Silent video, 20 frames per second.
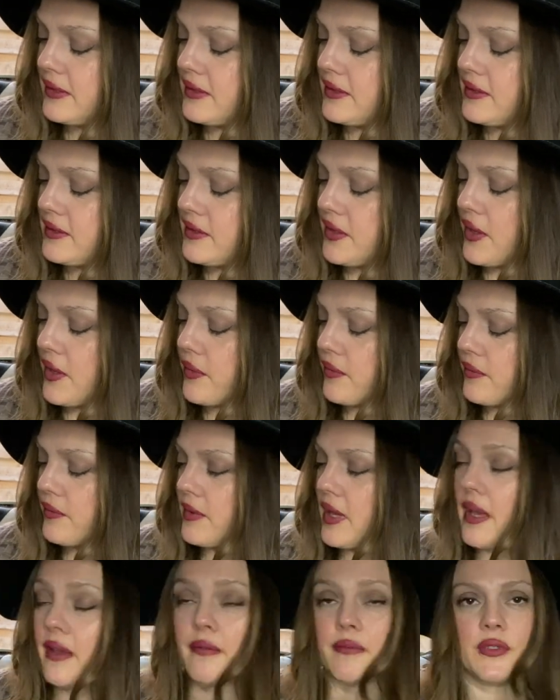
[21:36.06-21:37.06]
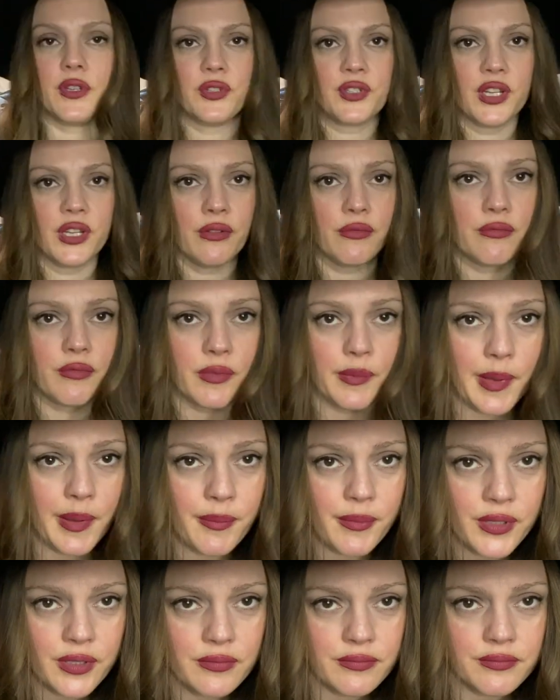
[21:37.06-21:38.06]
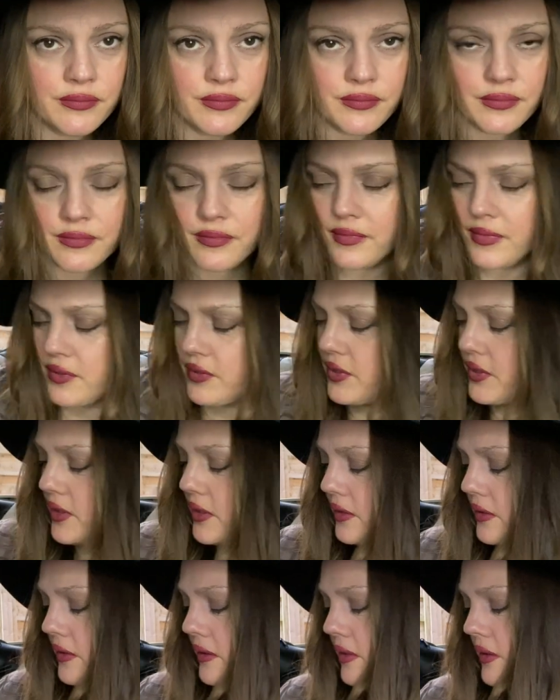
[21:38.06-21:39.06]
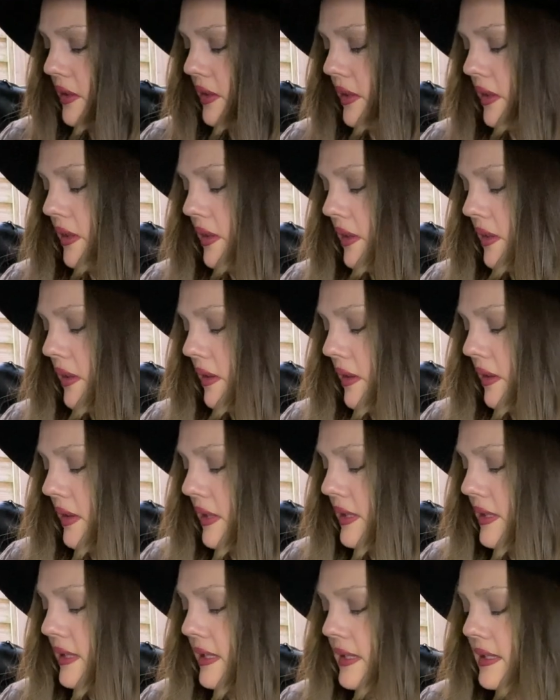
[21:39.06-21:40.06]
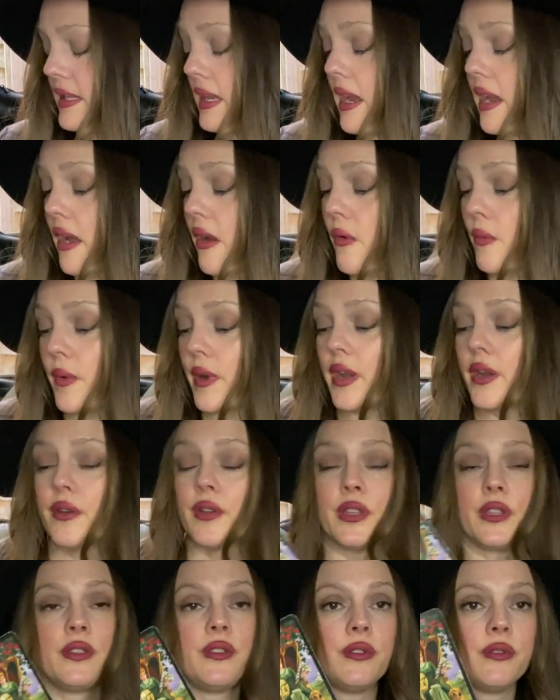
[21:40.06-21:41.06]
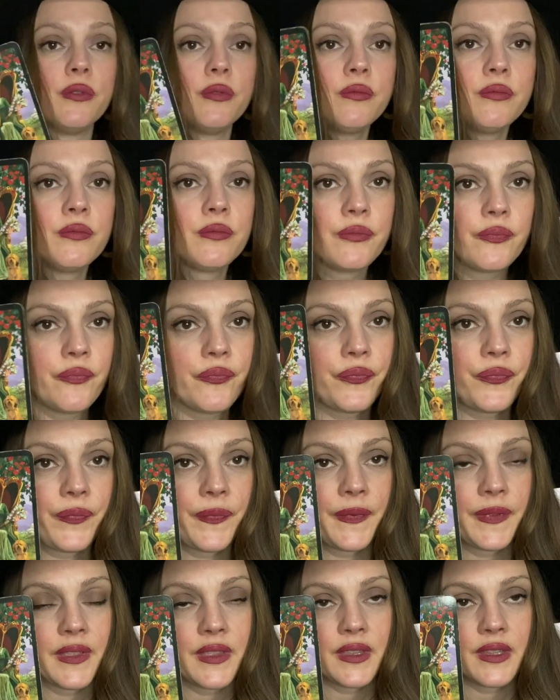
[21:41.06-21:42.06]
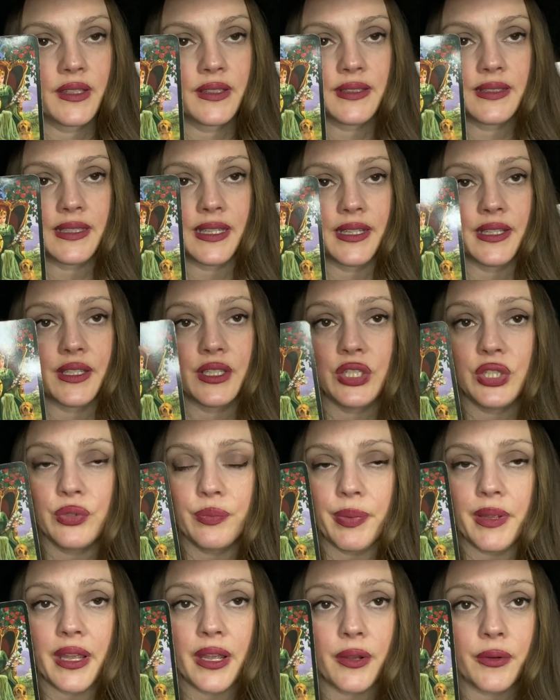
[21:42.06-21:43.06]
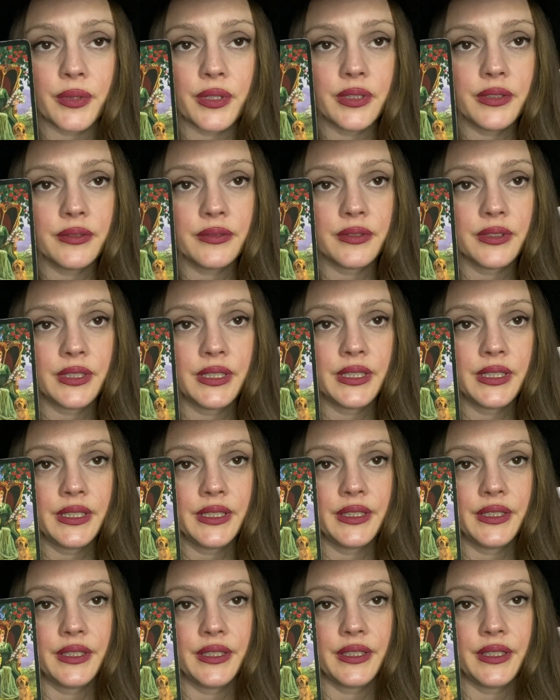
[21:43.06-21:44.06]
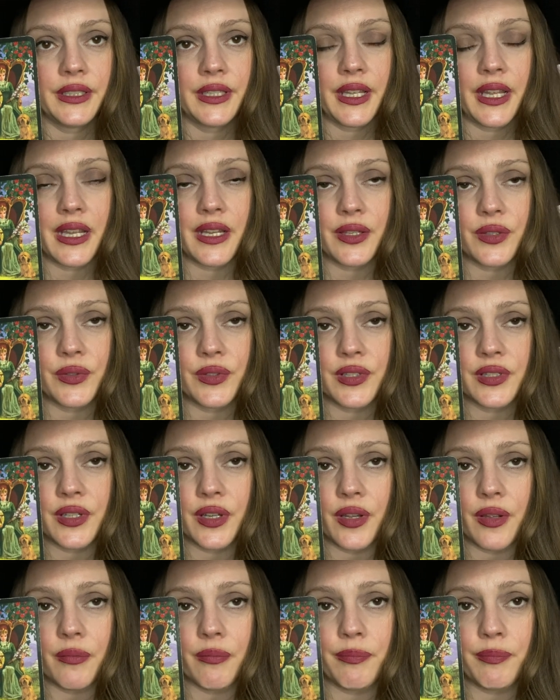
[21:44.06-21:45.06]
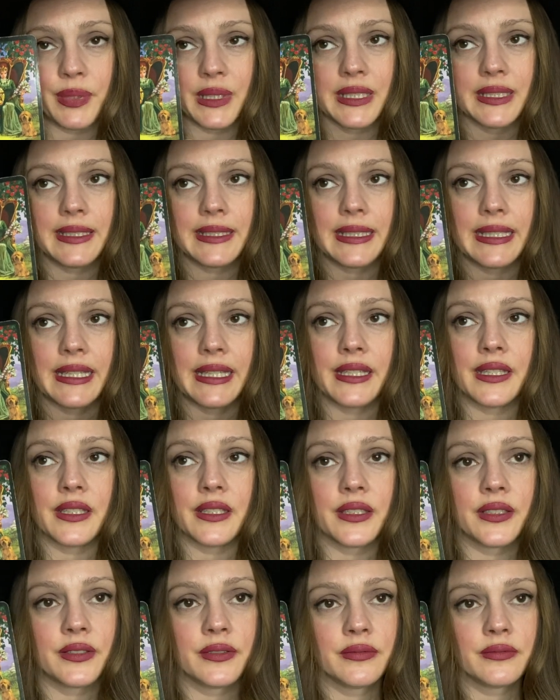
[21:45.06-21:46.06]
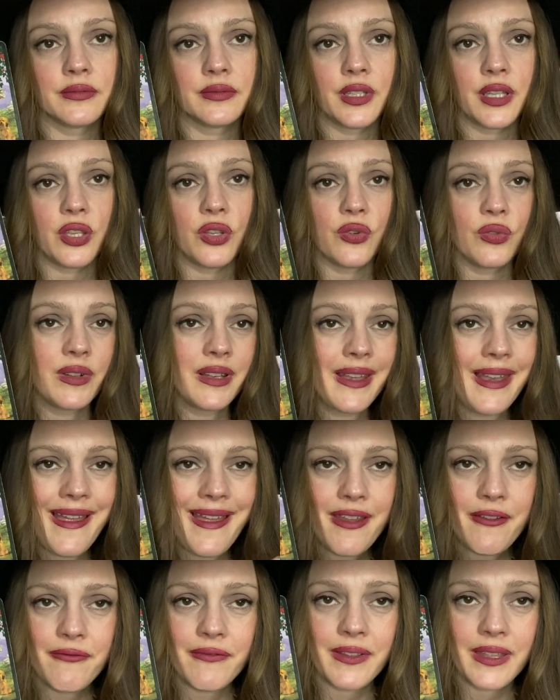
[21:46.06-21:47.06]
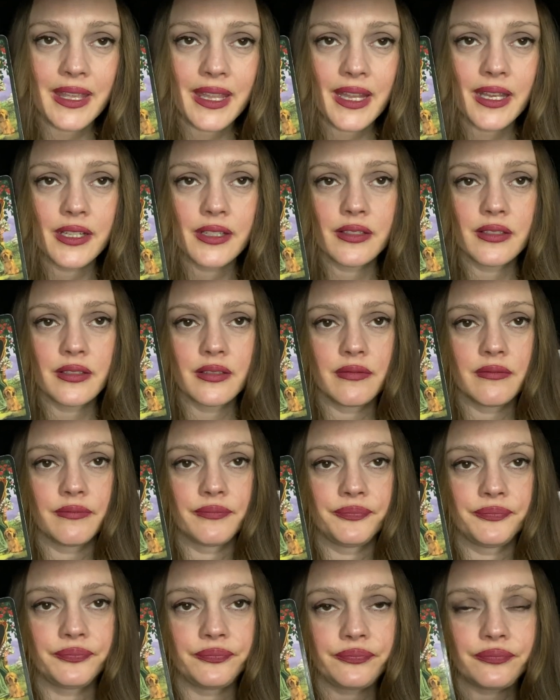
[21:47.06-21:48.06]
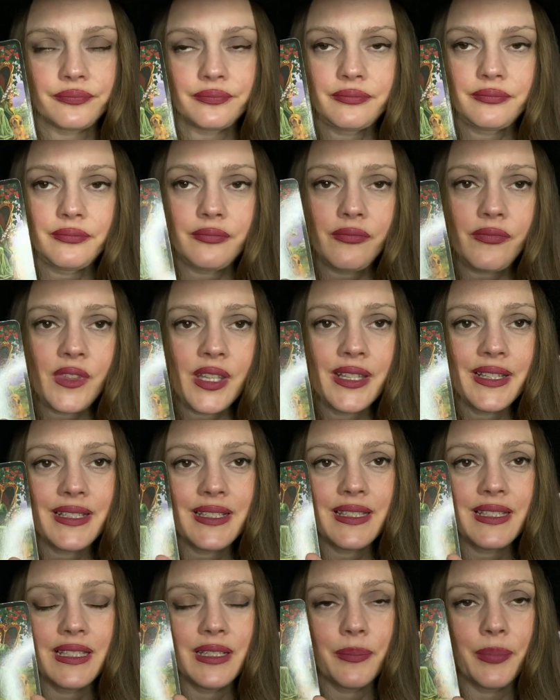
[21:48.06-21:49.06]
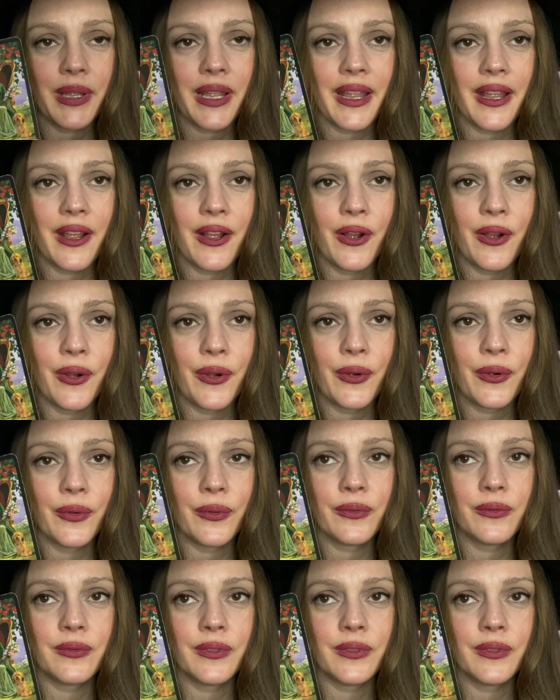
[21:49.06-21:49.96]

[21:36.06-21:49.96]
So, yeah, you're done, remember? You're done. This is now where you stand in your power and you start building your life again. This is about